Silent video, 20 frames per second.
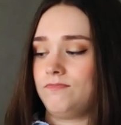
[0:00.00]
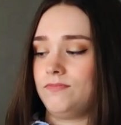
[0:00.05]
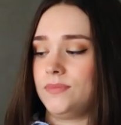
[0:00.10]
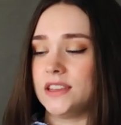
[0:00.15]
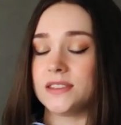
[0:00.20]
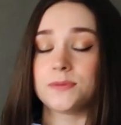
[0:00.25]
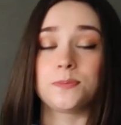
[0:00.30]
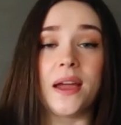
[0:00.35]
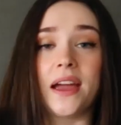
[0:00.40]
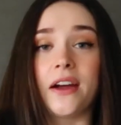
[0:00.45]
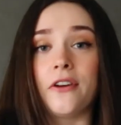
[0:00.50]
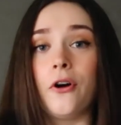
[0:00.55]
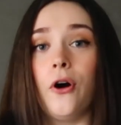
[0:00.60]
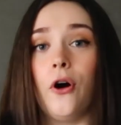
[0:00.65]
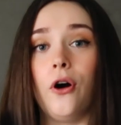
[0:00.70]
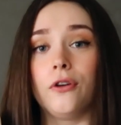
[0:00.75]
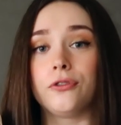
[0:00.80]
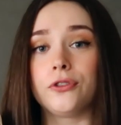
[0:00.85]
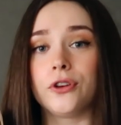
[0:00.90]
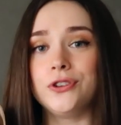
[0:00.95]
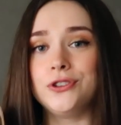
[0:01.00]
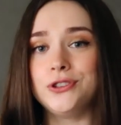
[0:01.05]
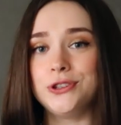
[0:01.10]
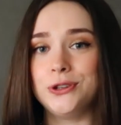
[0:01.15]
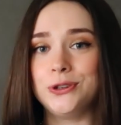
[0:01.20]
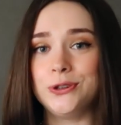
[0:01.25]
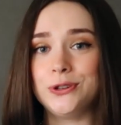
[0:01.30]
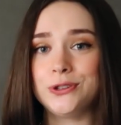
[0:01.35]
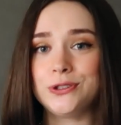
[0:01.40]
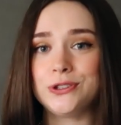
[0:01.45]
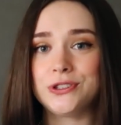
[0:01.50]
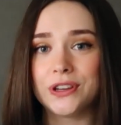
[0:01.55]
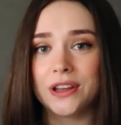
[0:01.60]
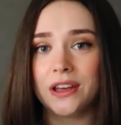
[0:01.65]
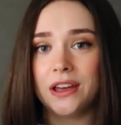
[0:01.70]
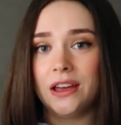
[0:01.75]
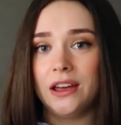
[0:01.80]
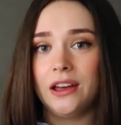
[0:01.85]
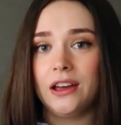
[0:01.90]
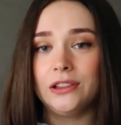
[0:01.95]
this pair of nude
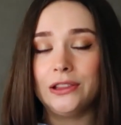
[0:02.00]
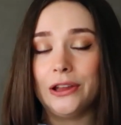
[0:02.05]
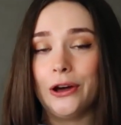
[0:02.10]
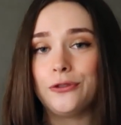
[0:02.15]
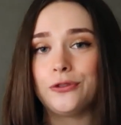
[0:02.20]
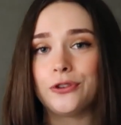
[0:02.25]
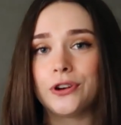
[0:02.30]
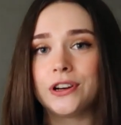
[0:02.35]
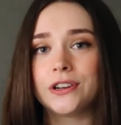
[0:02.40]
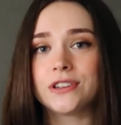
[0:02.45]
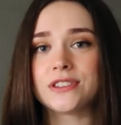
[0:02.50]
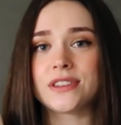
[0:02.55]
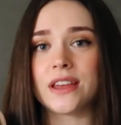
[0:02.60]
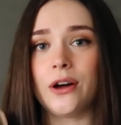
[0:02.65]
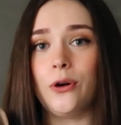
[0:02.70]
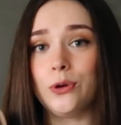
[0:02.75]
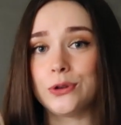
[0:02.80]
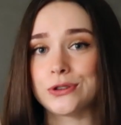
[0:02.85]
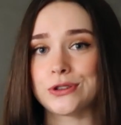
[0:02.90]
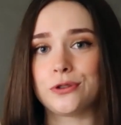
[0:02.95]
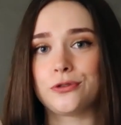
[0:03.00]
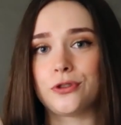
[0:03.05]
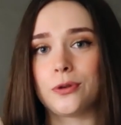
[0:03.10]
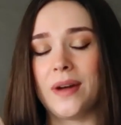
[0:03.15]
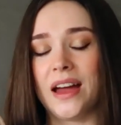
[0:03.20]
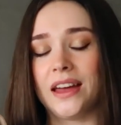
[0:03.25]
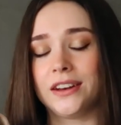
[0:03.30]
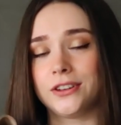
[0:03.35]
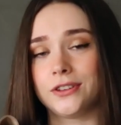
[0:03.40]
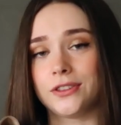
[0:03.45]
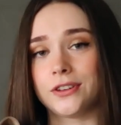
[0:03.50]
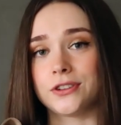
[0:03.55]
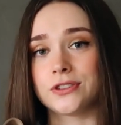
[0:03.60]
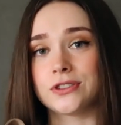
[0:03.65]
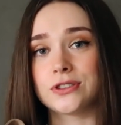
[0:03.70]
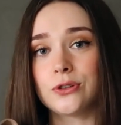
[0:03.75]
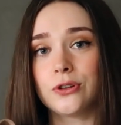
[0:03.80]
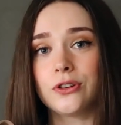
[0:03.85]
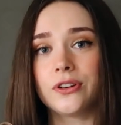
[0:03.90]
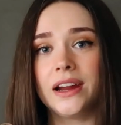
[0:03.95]
loafers, also from Other
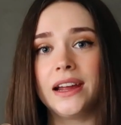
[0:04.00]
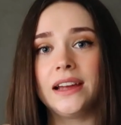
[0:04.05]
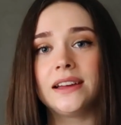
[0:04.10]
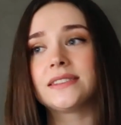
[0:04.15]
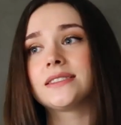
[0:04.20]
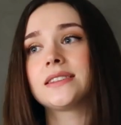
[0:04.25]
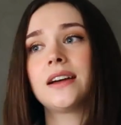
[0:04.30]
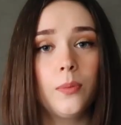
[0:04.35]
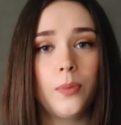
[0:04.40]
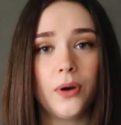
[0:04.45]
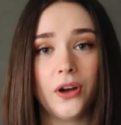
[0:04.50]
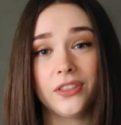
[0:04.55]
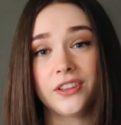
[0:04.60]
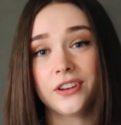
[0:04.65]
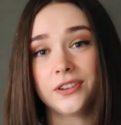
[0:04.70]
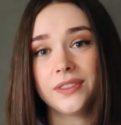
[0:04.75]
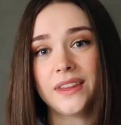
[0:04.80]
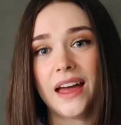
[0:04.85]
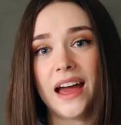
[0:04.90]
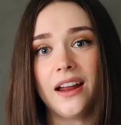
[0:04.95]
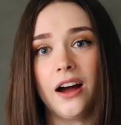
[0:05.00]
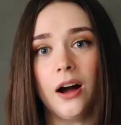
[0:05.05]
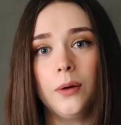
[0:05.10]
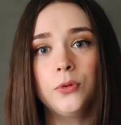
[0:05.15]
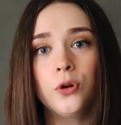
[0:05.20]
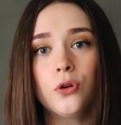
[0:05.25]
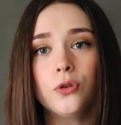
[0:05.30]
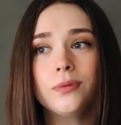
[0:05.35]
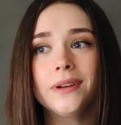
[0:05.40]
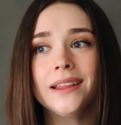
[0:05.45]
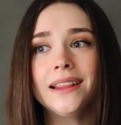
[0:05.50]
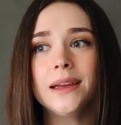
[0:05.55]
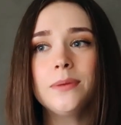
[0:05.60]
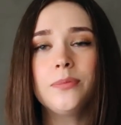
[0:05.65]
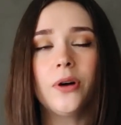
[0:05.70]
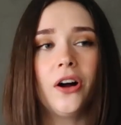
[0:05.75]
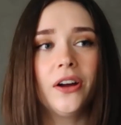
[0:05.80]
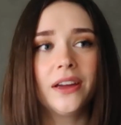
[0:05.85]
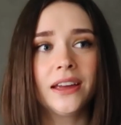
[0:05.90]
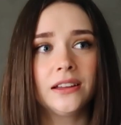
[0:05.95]
Stories. But other than that, I'm not really
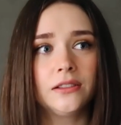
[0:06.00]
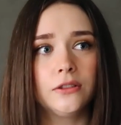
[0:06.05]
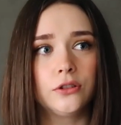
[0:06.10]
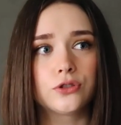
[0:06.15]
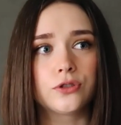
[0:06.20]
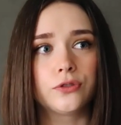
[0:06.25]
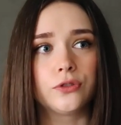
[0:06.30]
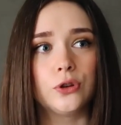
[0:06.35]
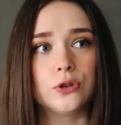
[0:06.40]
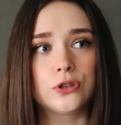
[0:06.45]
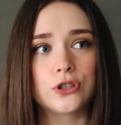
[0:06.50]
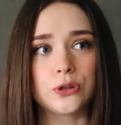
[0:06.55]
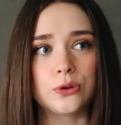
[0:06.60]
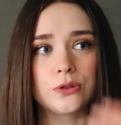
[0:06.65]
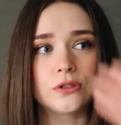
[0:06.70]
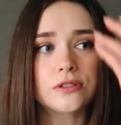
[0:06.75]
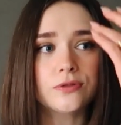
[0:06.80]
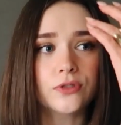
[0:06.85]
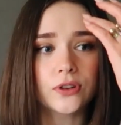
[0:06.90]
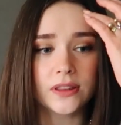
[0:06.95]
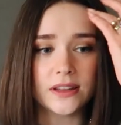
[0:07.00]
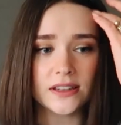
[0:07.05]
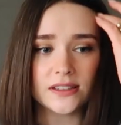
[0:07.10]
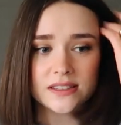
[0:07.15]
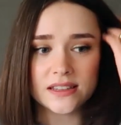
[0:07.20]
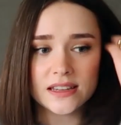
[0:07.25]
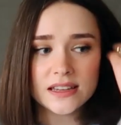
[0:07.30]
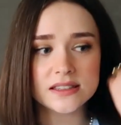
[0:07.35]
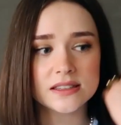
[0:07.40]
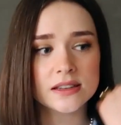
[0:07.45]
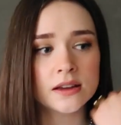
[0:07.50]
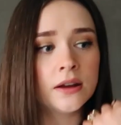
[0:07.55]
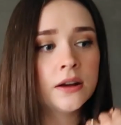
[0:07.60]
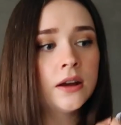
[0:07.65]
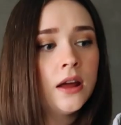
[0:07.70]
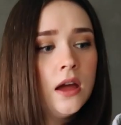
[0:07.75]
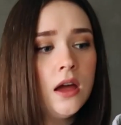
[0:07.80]
buying a lot of new shoes for this season,